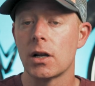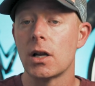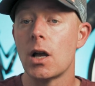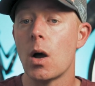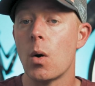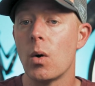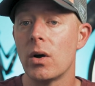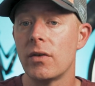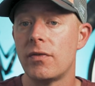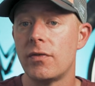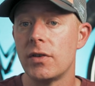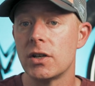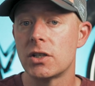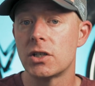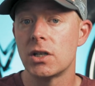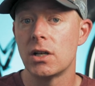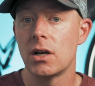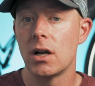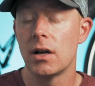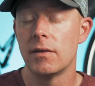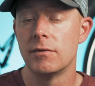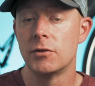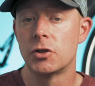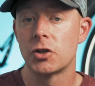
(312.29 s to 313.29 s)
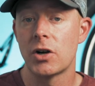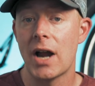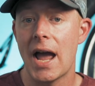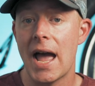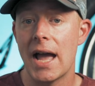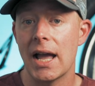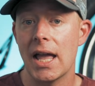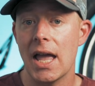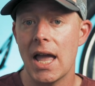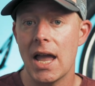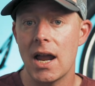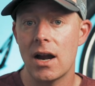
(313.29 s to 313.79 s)
coefficient of
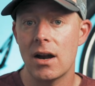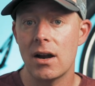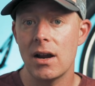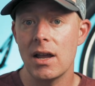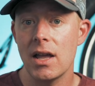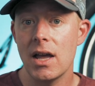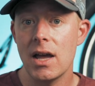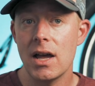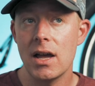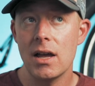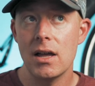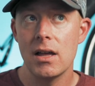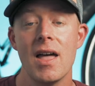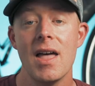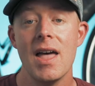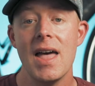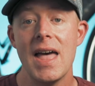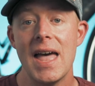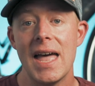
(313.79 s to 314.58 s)
drag area.